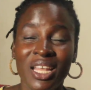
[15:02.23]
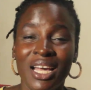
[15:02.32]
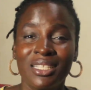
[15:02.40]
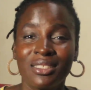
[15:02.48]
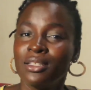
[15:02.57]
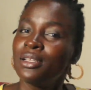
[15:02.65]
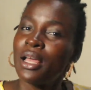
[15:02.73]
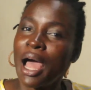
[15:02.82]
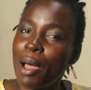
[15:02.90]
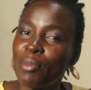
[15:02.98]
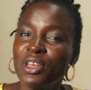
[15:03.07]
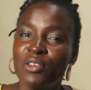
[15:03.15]
that
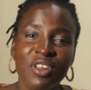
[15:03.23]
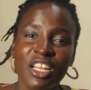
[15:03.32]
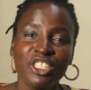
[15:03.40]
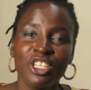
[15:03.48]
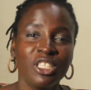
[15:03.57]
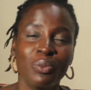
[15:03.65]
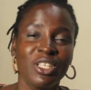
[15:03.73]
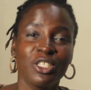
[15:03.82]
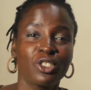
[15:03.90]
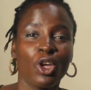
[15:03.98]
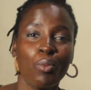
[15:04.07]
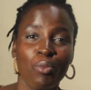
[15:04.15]
I'm in a relationship with
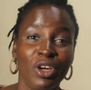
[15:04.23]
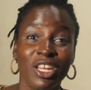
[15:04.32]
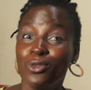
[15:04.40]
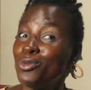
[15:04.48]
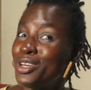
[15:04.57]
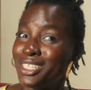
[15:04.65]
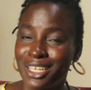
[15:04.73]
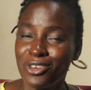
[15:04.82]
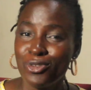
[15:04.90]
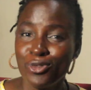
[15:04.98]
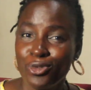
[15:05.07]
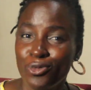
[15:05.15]
somebody who is a
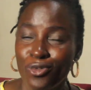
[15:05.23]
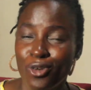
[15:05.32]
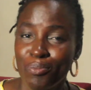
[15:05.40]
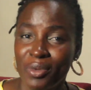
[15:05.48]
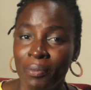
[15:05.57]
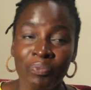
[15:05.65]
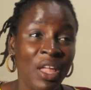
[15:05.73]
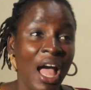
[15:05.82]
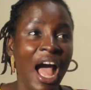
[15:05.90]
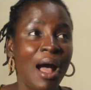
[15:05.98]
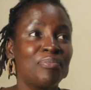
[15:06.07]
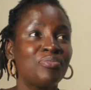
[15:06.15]
no-no for me.
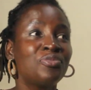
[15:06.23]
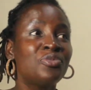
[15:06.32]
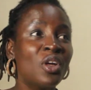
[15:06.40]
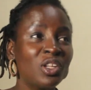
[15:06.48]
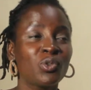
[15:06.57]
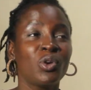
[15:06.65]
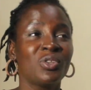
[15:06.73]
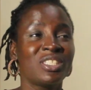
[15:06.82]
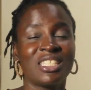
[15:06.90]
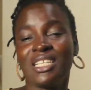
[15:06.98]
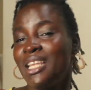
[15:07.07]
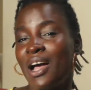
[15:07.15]
I'm not going to
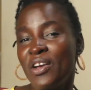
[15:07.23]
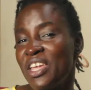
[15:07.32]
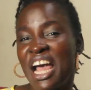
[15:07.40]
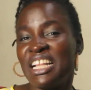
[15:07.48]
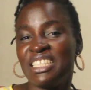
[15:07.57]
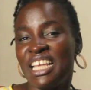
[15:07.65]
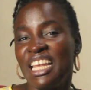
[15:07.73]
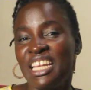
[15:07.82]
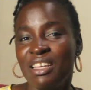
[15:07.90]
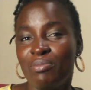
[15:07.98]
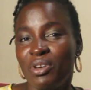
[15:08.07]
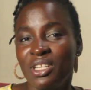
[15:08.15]
sit down here and tell
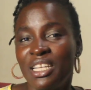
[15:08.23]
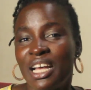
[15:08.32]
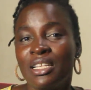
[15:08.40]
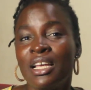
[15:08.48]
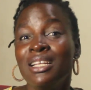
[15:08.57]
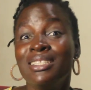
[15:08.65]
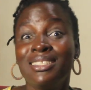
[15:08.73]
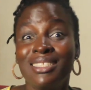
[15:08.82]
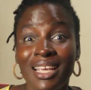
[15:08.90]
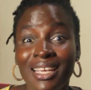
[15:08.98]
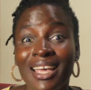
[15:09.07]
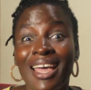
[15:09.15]
anybody that
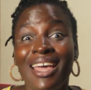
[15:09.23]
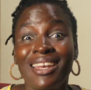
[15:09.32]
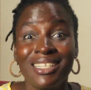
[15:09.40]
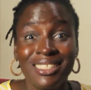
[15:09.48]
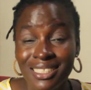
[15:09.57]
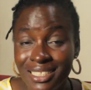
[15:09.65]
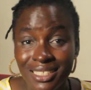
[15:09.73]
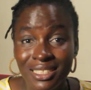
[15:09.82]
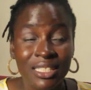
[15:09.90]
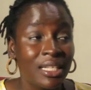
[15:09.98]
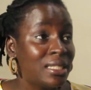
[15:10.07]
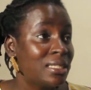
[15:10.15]
take any
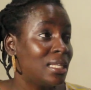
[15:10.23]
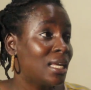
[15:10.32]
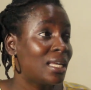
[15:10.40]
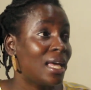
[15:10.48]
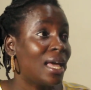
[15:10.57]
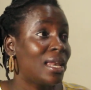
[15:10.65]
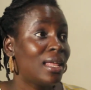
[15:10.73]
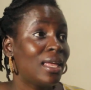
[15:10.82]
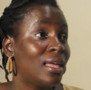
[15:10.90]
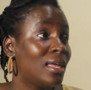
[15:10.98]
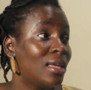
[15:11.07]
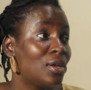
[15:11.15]
shit, take
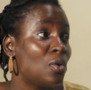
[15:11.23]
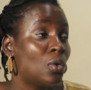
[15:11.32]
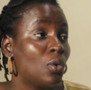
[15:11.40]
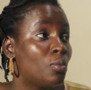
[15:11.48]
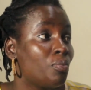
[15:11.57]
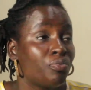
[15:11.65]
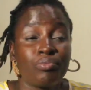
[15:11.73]
any, you know,